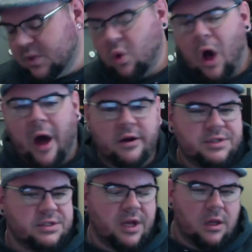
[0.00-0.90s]

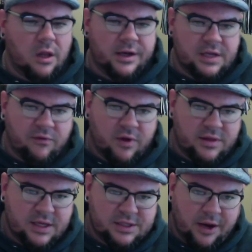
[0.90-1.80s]
Honors is going to look different
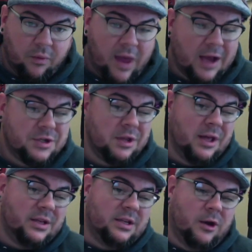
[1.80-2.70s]
this year. We
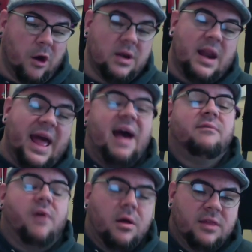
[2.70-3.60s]
actually couldn't
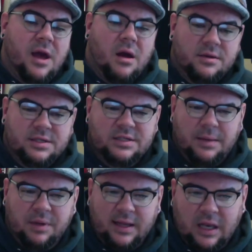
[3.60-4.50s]
have the Honors
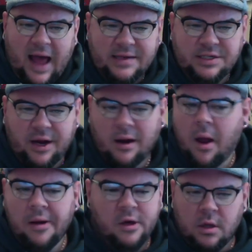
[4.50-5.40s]
Assembly last year
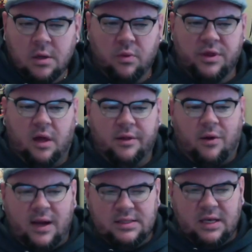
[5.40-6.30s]
with all the
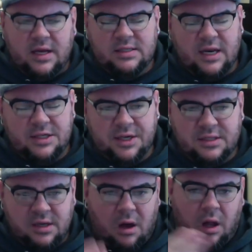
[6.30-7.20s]
craziness, and it
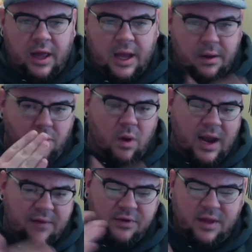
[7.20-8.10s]
just all hit one
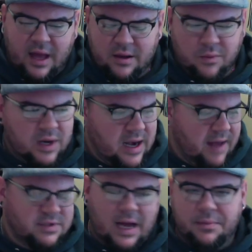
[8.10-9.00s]
after the other, and we didn't
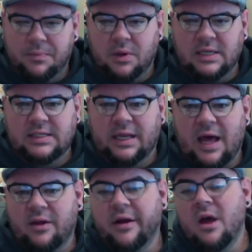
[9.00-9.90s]
have time to put it
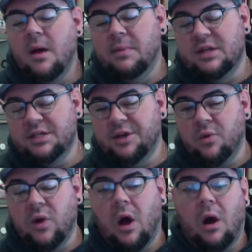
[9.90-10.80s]
together. But this year
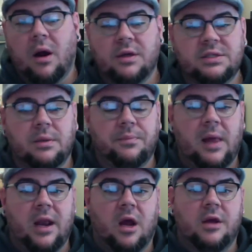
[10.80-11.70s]
we are still
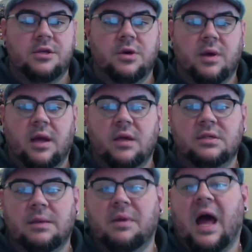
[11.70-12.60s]
planning on doing
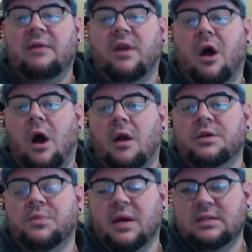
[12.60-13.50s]
some kind of an
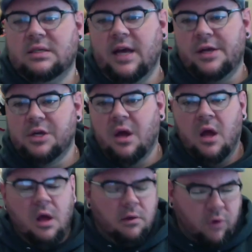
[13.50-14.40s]
honors presentation.
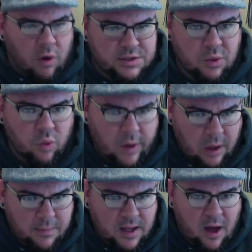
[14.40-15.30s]
Of course, it
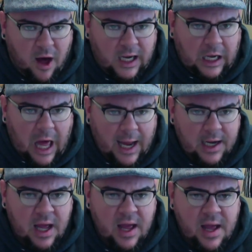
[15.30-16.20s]
will be
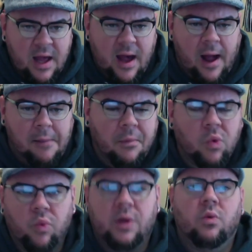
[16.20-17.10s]
online.
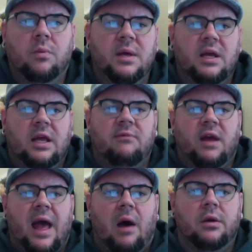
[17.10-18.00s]
We will be
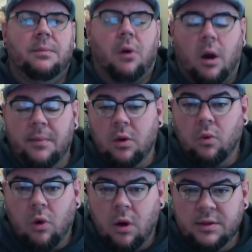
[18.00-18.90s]
giving out department
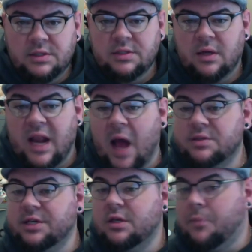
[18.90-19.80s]
awards,
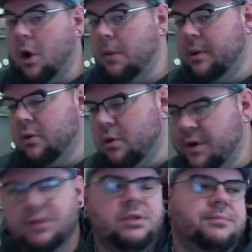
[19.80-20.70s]
announcing department
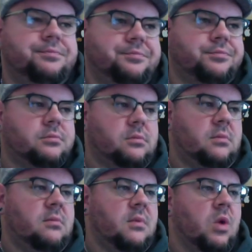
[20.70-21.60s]
awards.
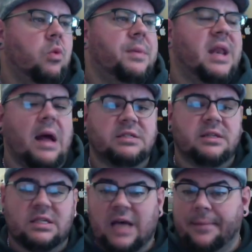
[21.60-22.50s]
We'll be announcing
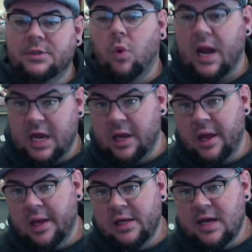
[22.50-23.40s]
the top 20
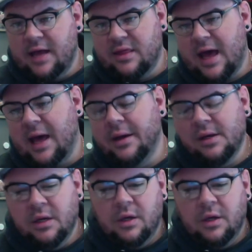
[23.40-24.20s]
at that.